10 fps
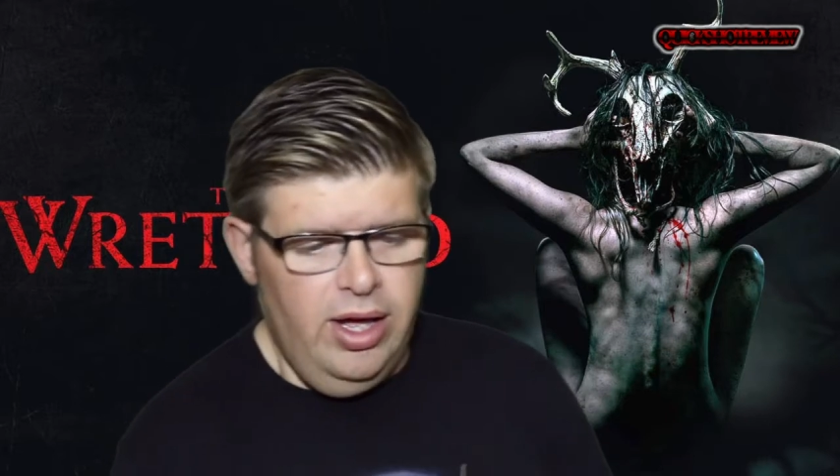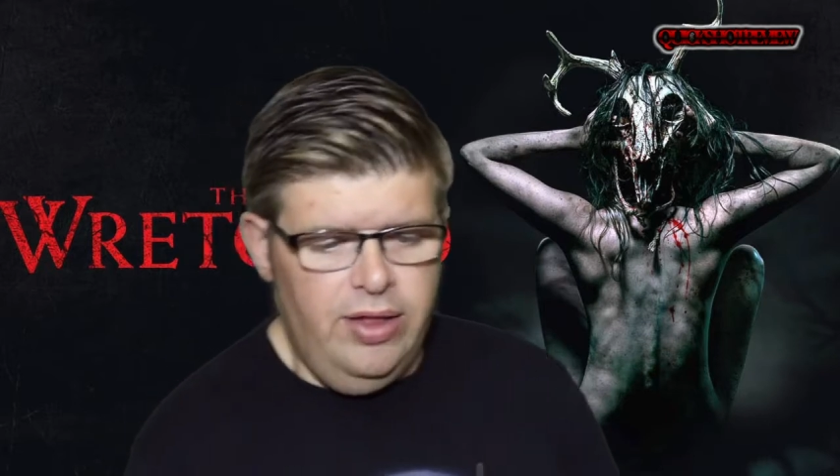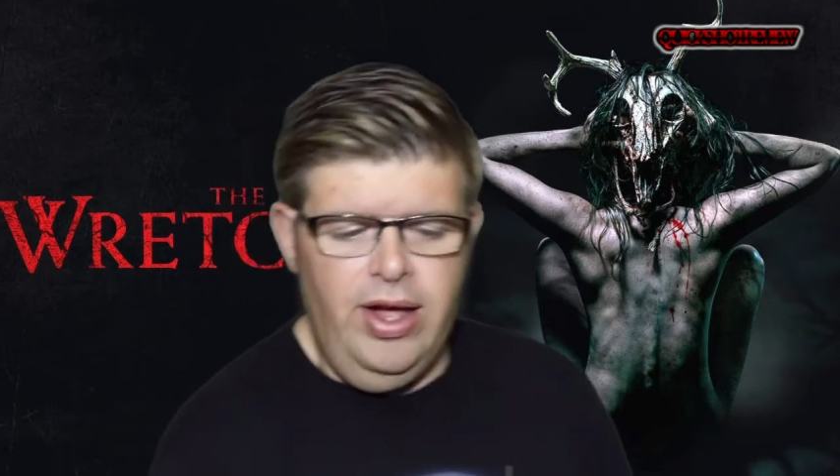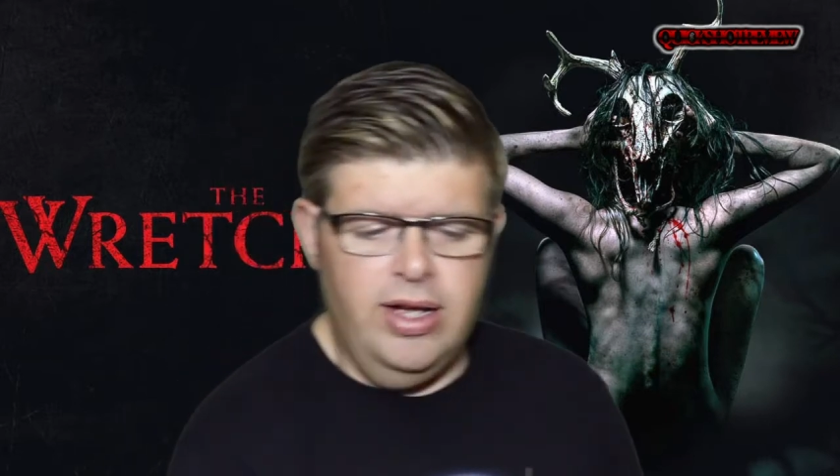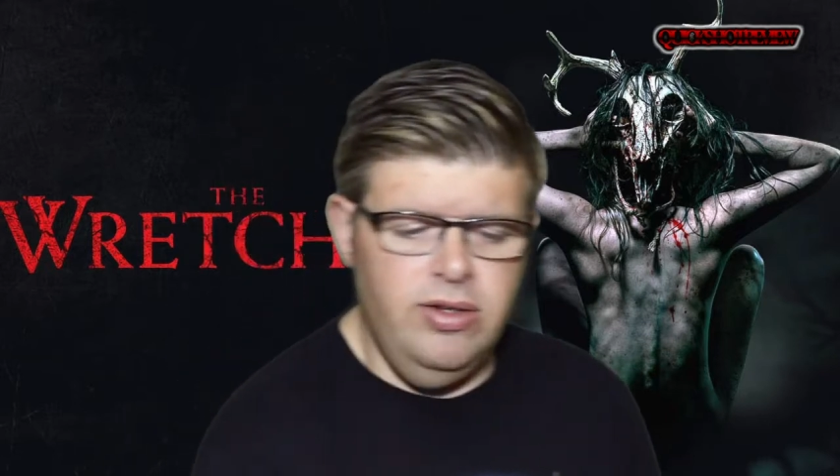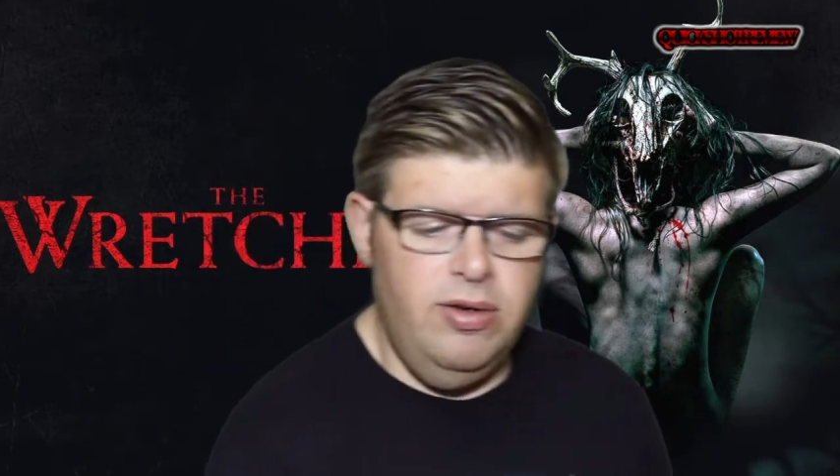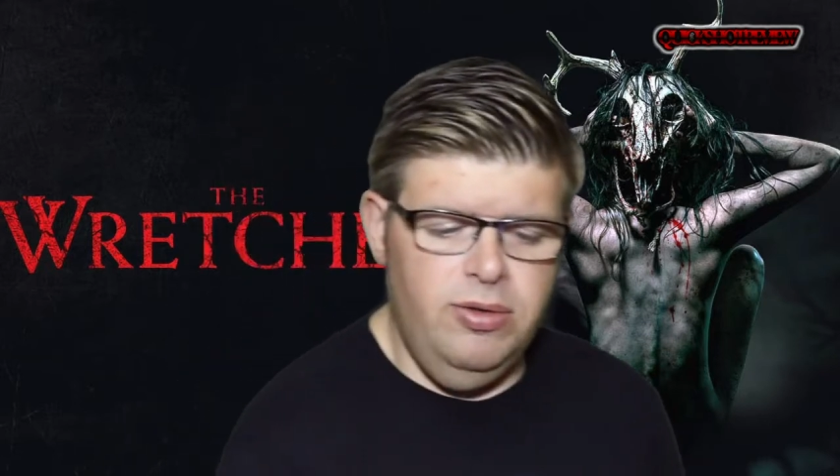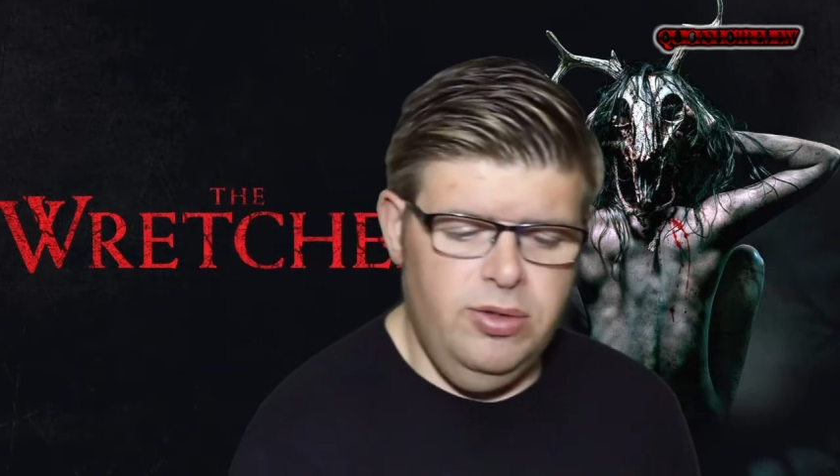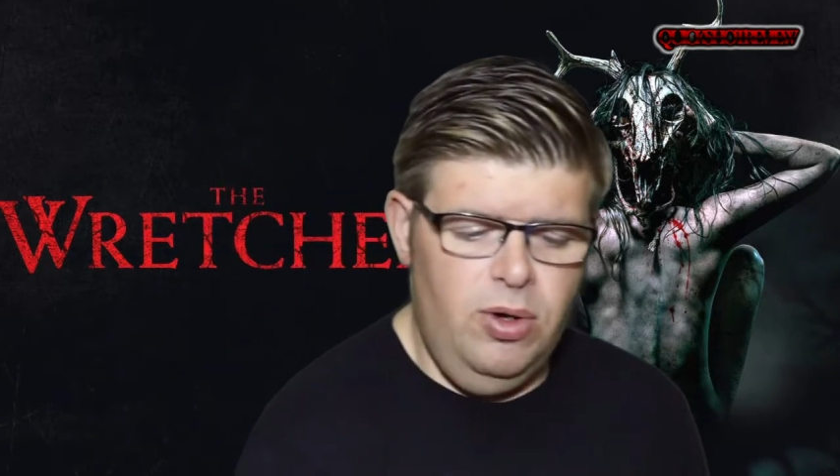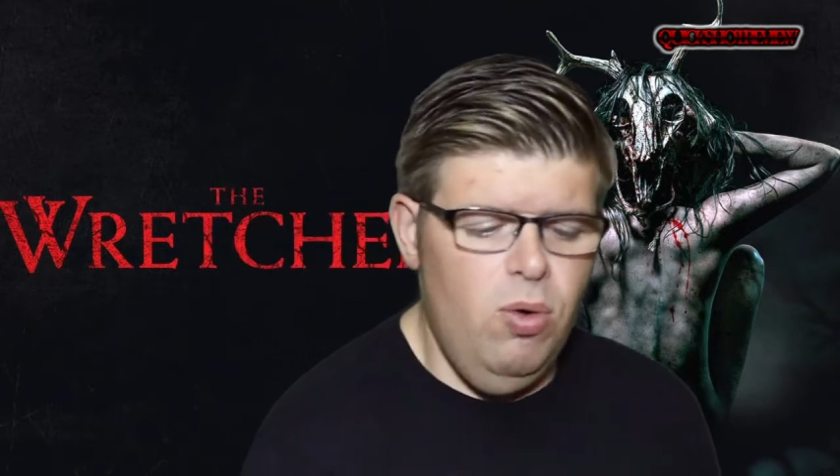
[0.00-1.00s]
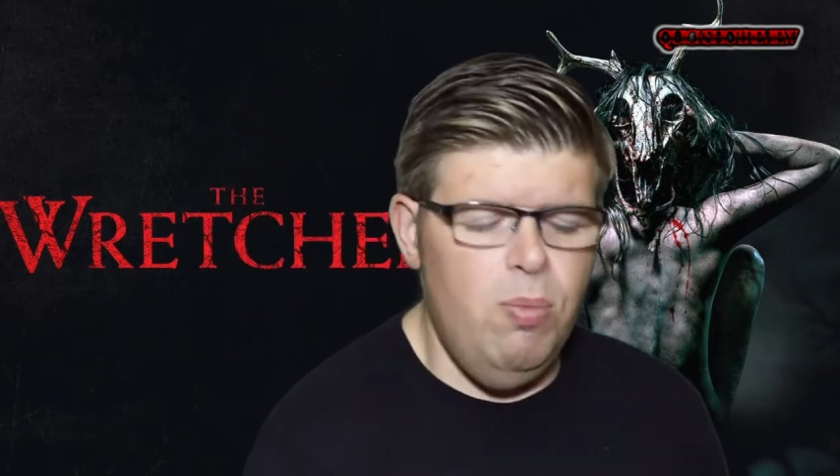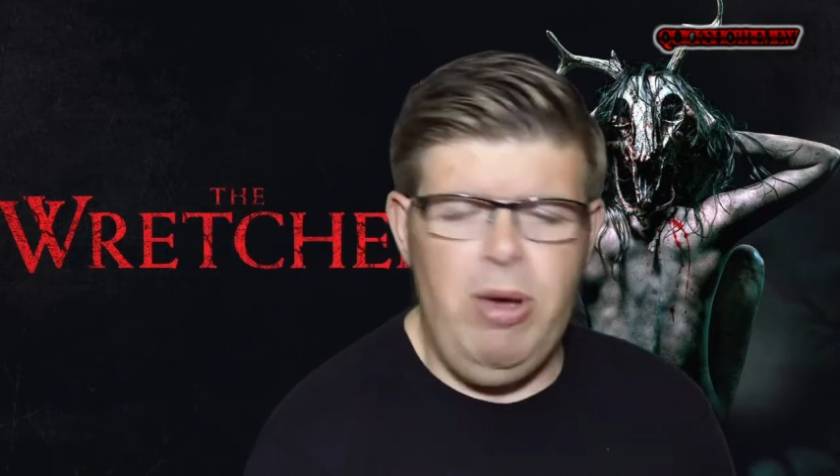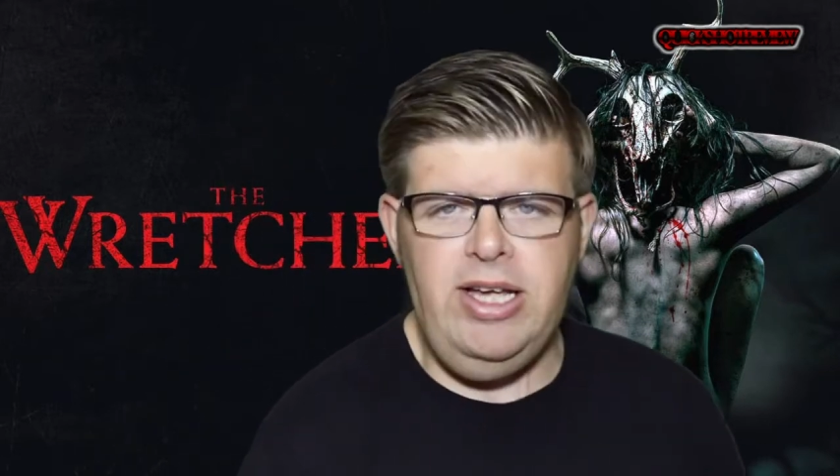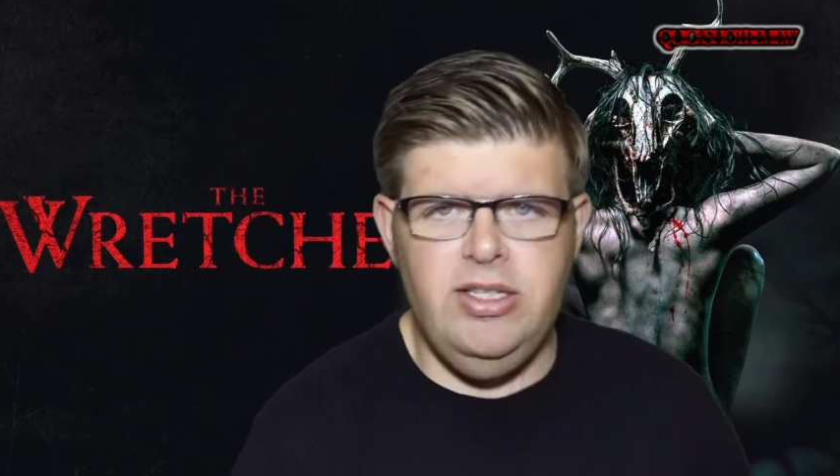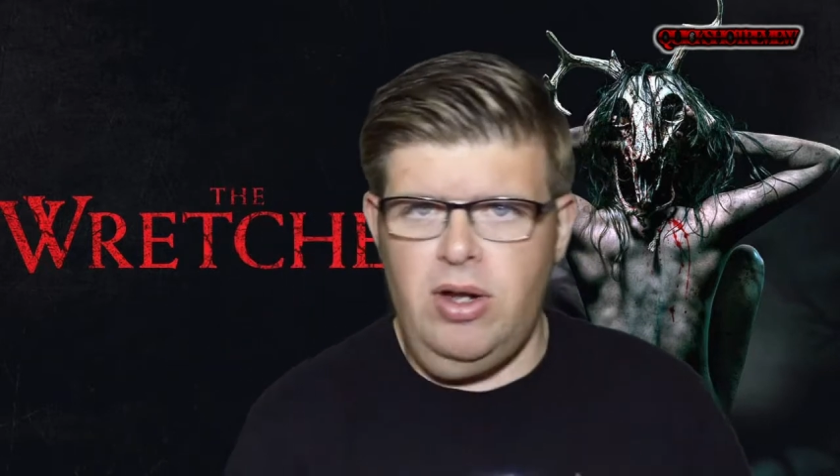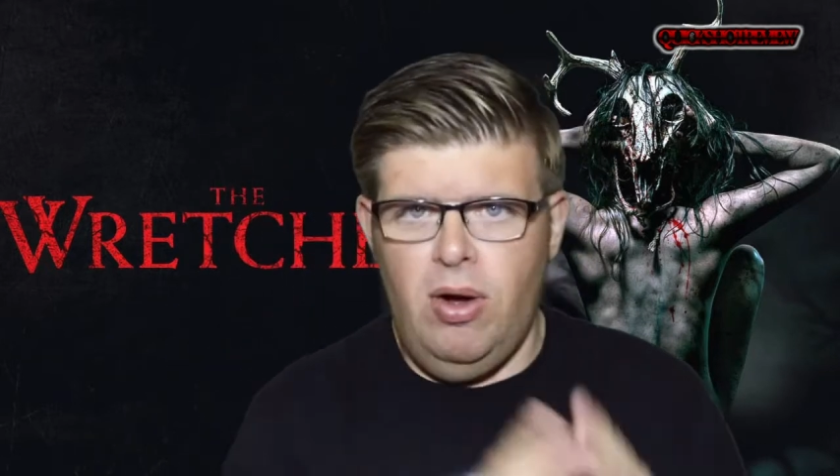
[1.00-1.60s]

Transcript: And that is all based